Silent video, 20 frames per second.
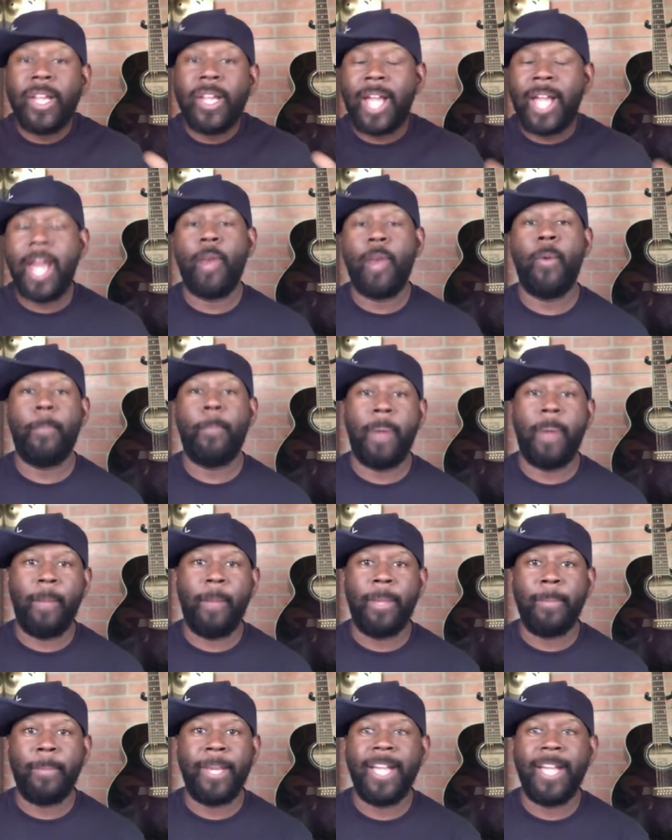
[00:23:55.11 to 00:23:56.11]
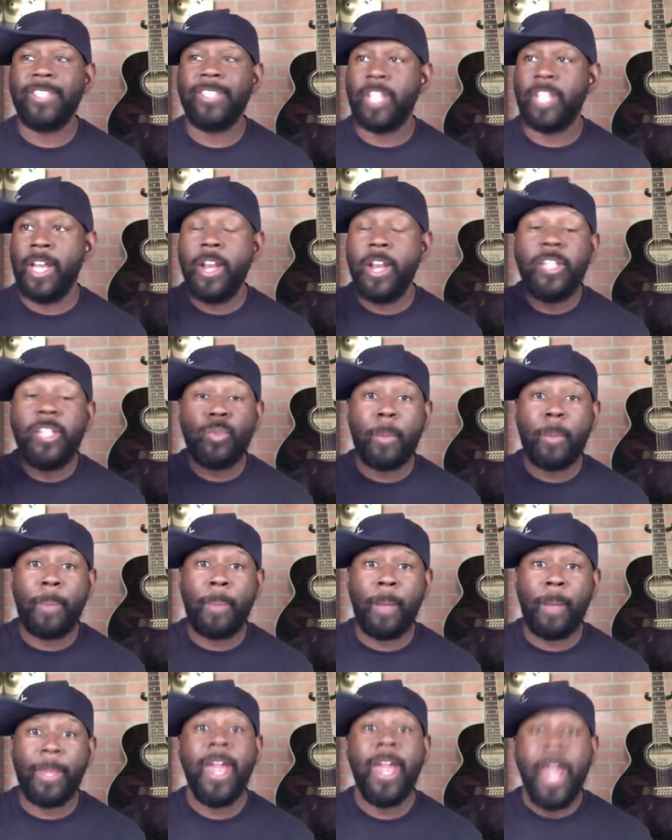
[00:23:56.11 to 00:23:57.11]
kind of republic because in this
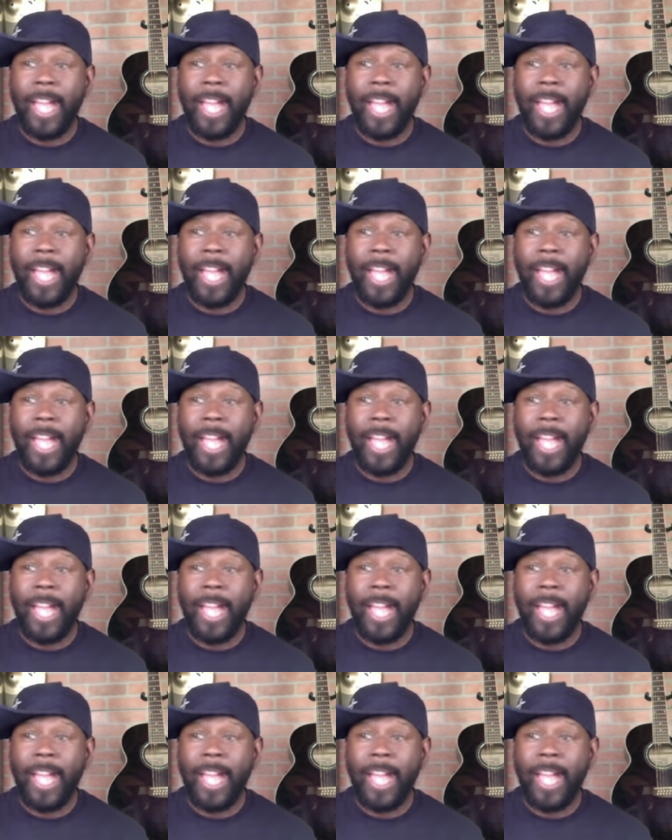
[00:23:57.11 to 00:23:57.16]
republic,